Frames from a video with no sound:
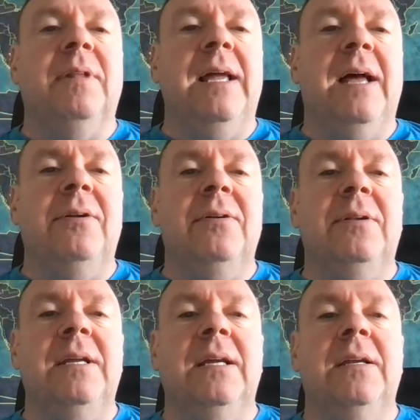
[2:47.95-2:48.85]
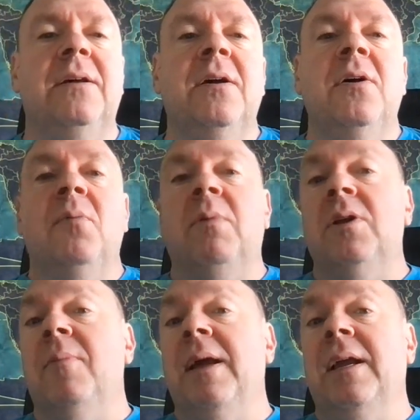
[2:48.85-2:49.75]
layout you need when
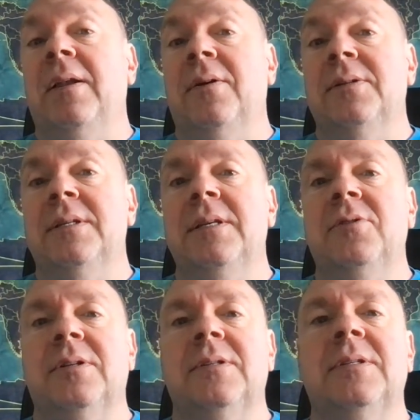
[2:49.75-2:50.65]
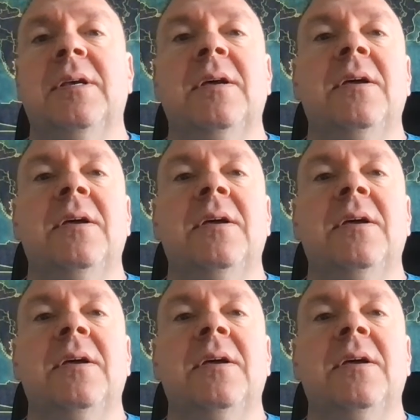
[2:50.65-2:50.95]
you're making those decisions.